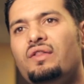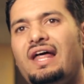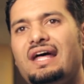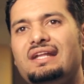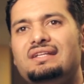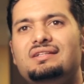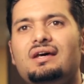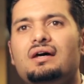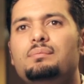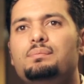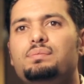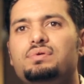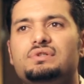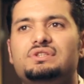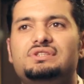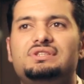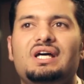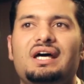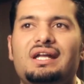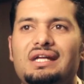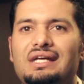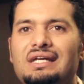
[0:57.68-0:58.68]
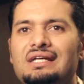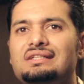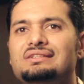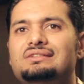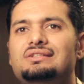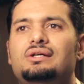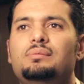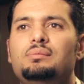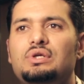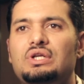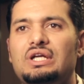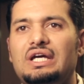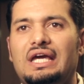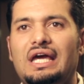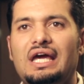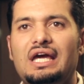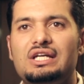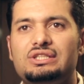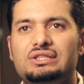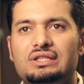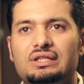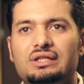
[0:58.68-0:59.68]
that 10% is
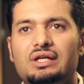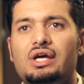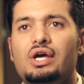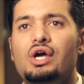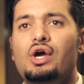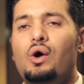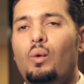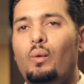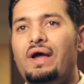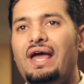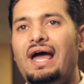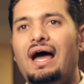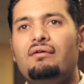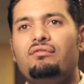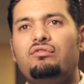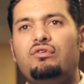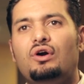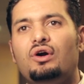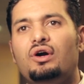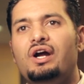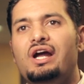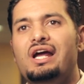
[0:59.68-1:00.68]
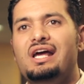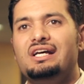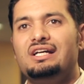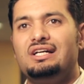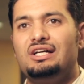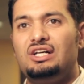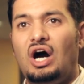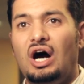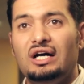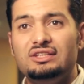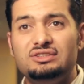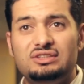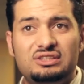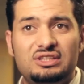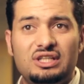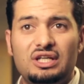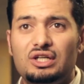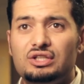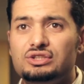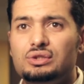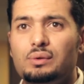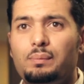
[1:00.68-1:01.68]
communication. We have our
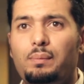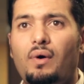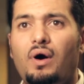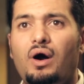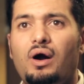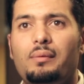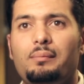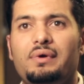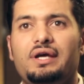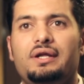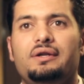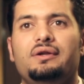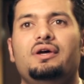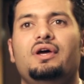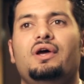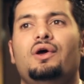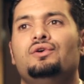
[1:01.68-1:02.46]
concierge department